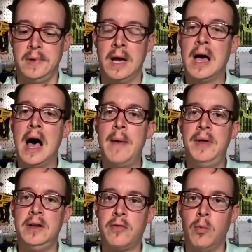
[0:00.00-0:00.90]

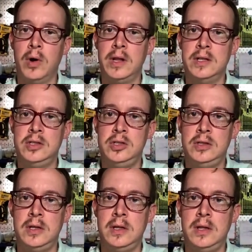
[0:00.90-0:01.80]
comment from one of the
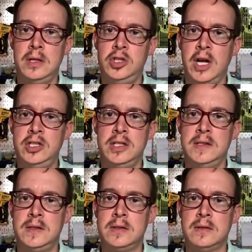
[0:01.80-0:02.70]

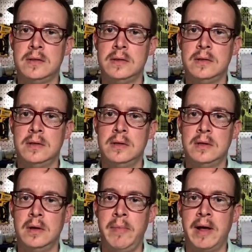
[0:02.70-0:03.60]
judges
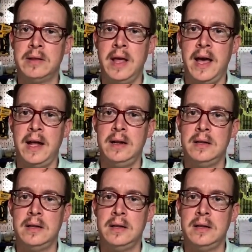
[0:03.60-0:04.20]
about that.